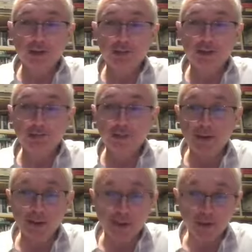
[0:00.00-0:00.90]
But the
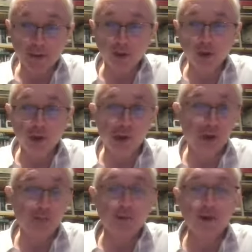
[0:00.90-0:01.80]
information is not
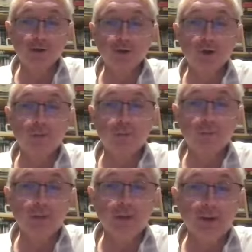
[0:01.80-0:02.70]
usually passed on.
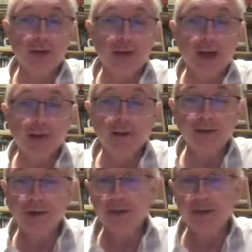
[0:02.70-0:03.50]
And this, I